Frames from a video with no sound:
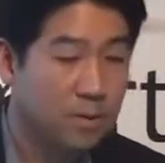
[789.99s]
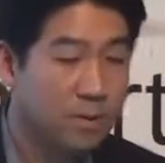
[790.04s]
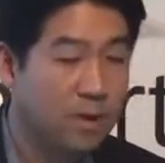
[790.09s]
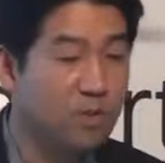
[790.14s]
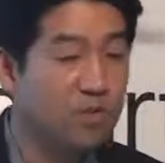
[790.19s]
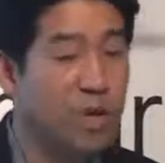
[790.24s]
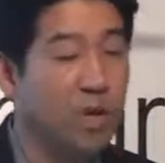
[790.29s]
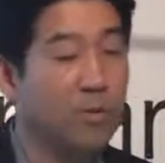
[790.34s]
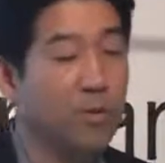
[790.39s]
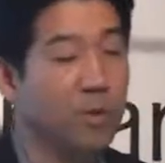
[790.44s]

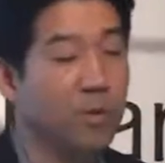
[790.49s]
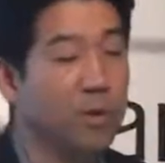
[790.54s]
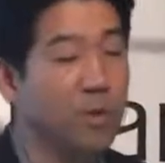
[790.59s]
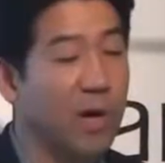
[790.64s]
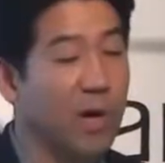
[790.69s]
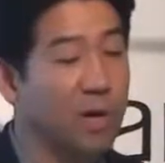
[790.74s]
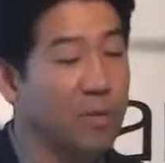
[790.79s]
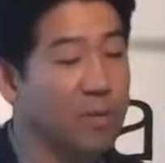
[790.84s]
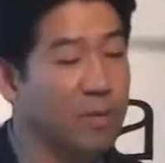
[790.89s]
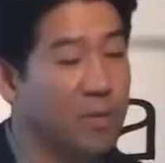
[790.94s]
The general
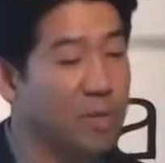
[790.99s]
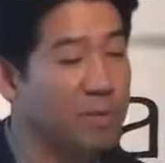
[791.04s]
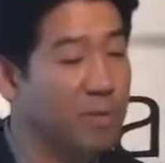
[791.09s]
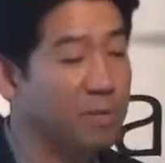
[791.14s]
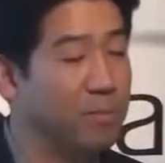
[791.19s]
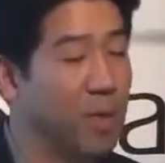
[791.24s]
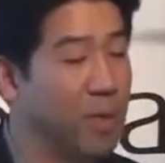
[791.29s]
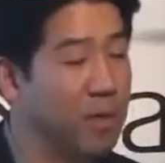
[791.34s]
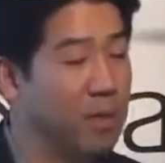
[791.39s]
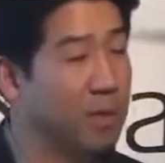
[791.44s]
requirements can
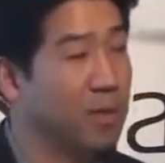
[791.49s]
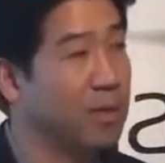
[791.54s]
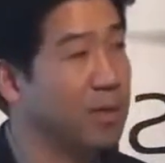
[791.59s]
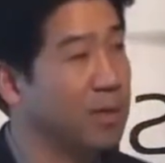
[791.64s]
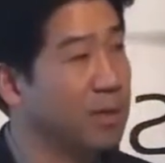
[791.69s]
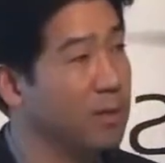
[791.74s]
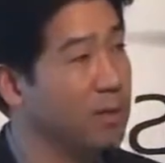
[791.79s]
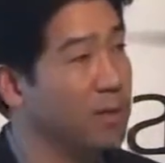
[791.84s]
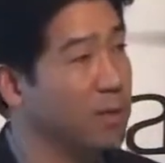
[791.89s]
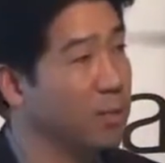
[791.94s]
be
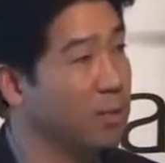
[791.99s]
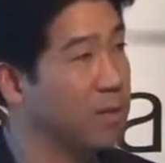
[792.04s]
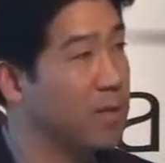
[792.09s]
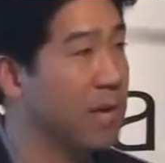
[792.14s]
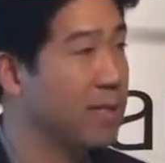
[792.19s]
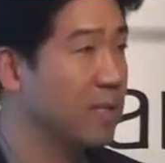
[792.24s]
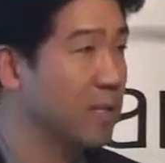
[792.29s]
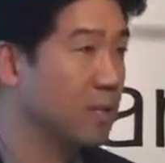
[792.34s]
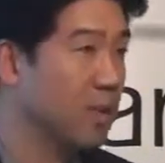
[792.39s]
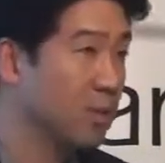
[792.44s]
bucketed into
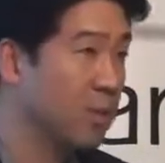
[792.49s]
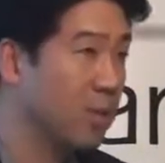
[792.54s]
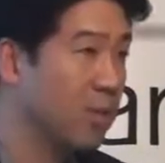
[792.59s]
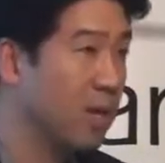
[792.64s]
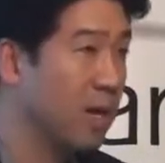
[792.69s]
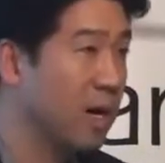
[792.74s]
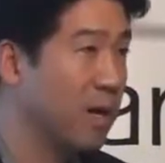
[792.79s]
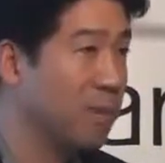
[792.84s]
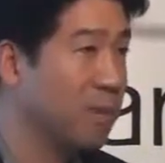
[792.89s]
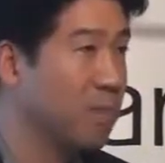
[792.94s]
technical
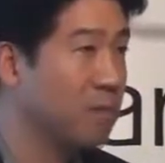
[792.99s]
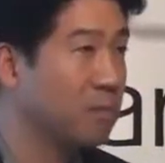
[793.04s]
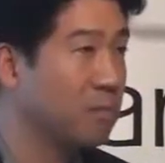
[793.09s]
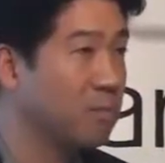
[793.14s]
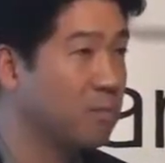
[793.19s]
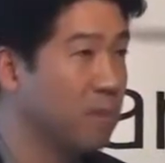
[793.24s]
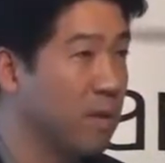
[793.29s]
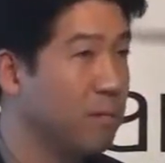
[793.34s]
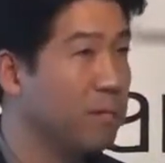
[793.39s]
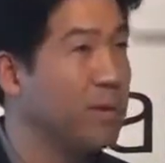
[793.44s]

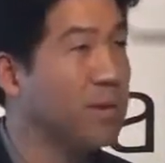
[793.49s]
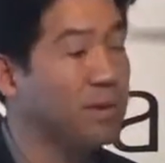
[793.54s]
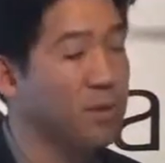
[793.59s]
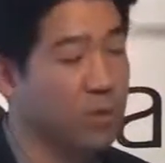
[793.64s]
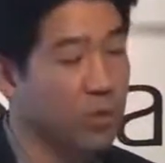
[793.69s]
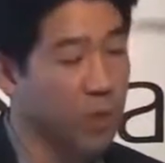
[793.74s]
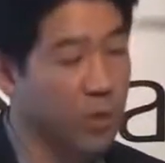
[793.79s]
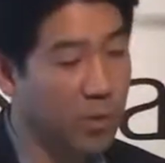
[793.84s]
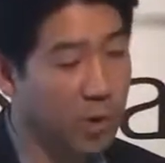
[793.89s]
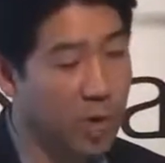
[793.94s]
requirements and
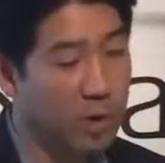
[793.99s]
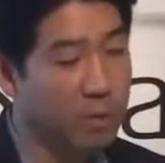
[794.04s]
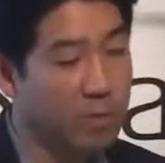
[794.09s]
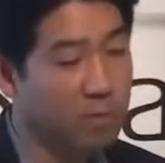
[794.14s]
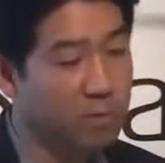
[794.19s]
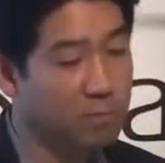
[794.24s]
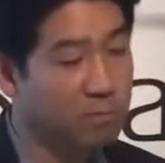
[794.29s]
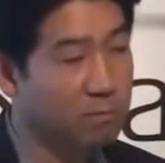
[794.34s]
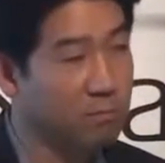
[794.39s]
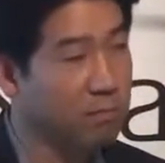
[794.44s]
business
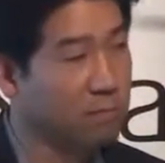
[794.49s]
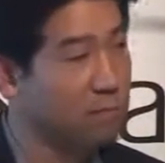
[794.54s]
requirements.